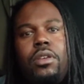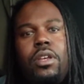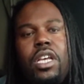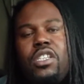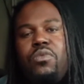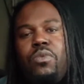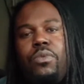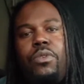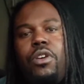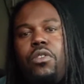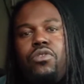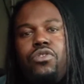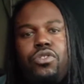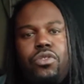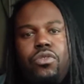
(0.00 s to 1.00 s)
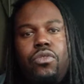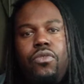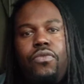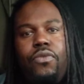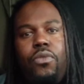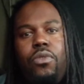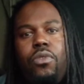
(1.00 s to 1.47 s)
That's what we go to school
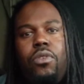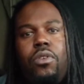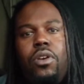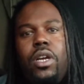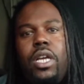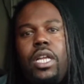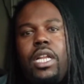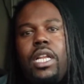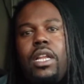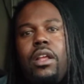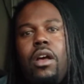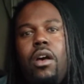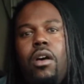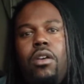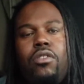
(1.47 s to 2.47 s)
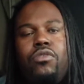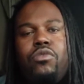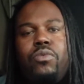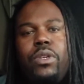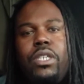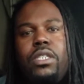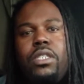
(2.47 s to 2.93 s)
for, and all those
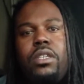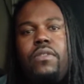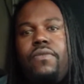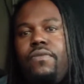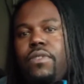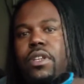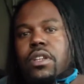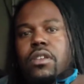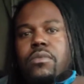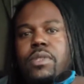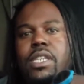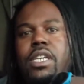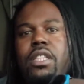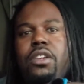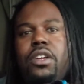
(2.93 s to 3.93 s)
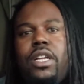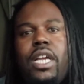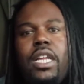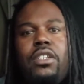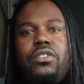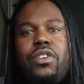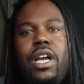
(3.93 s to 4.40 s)
weeks of, you know what I'm saying, learn
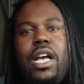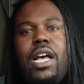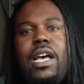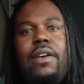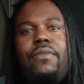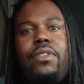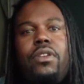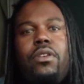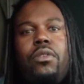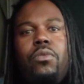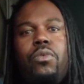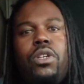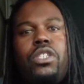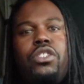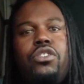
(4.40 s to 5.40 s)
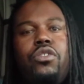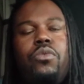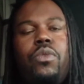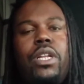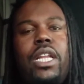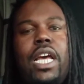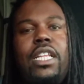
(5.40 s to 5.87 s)
how to drive and learn what to do,
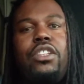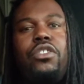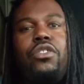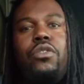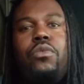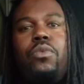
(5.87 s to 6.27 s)
what not to do